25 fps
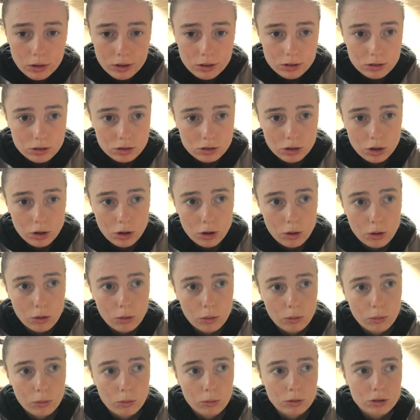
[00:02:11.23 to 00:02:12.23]
So
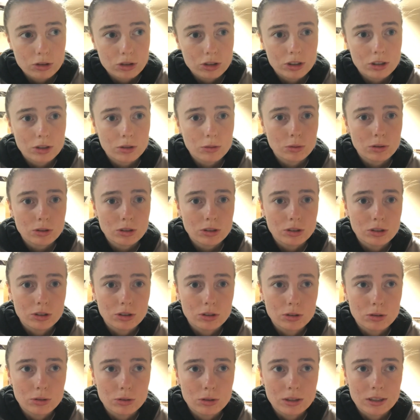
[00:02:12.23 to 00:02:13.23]
what you're gonna want to
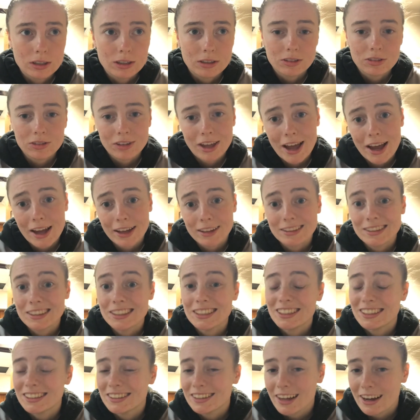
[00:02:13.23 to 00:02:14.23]
do is add
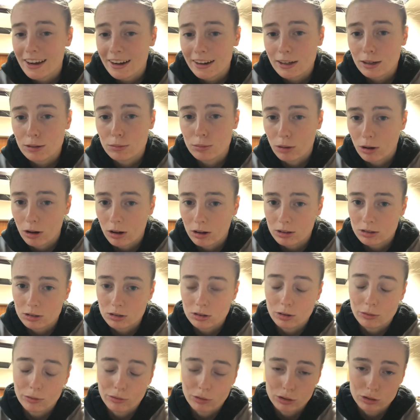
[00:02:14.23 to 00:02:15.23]
the entire box
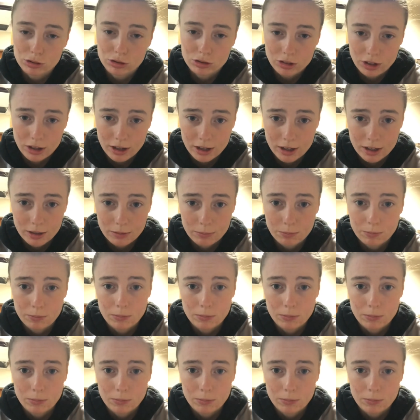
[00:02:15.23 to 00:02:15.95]
the first time.